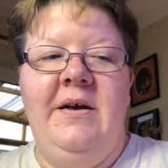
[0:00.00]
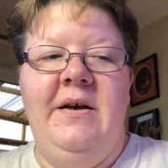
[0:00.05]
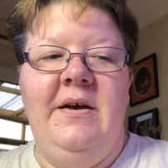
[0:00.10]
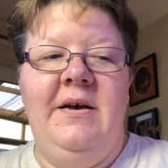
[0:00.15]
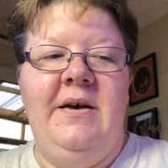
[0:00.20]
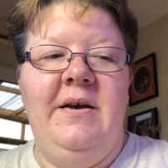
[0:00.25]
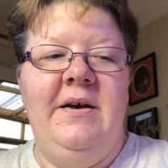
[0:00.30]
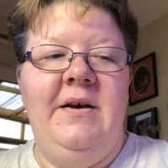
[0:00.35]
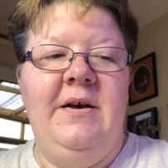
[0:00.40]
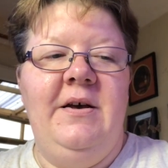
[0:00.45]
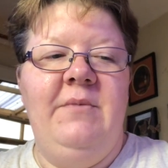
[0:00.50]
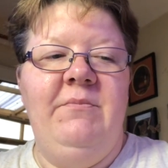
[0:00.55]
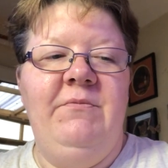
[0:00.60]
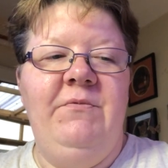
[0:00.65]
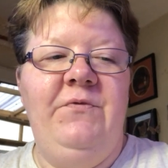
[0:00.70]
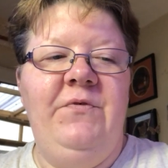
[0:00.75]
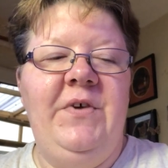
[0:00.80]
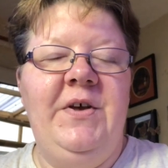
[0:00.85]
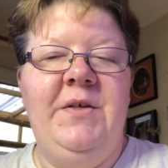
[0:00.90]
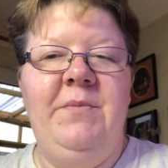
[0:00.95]
Um,
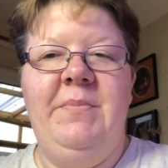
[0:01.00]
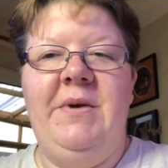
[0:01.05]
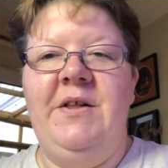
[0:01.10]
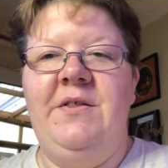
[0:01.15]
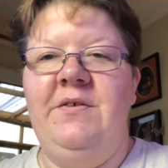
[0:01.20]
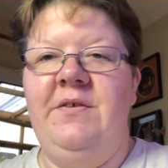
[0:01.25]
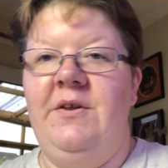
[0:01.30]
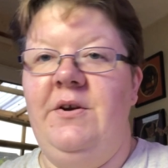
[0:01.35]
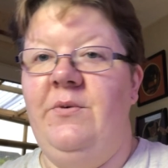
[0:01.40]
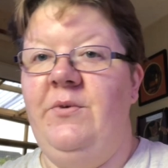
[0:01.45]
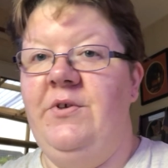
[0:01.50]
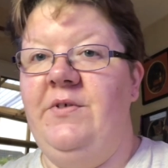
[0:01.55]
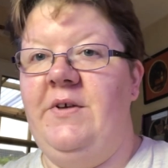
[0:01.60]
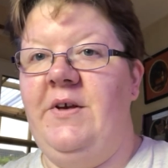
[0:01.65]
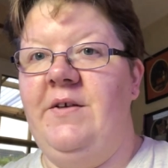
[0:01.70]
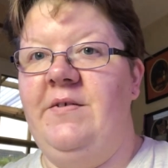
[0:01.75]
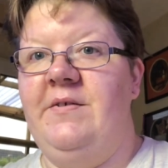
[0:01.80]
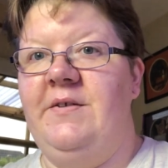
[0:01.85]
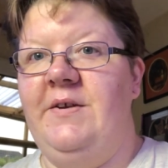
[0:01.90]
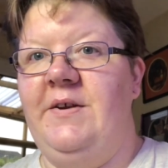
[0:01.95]
feeling better than I was
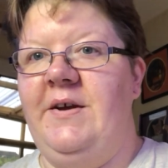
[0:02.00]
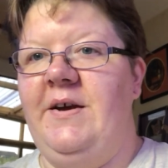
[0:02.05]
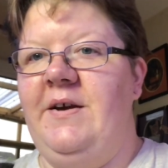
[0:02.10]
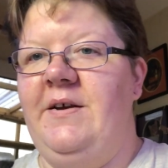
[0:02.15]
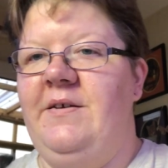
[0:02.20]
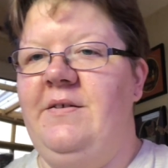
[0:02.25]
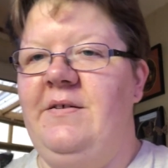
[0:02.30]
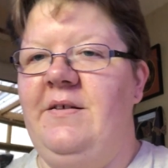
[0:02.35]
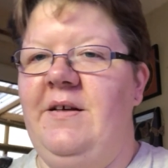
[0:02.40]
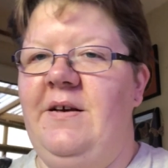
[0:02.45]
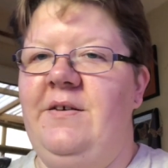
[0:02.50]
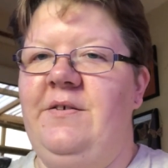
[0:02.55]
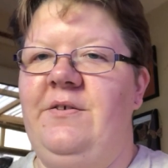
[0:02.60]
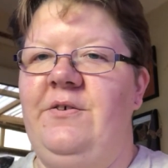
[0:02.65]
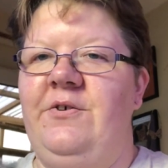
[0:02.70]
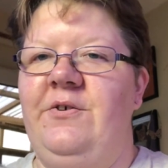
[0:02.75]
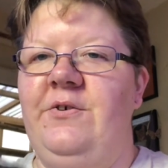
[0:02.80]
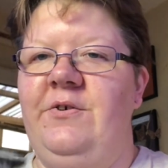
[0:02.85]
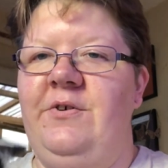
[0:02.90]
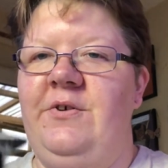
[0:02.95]
yesterday, so that's
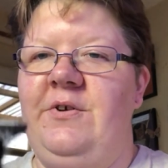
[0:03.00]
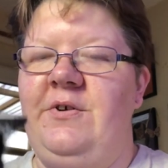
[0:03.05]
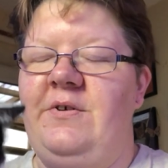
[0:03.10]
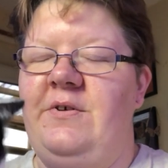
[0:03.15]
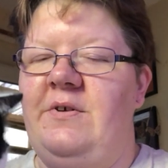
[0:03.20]
good.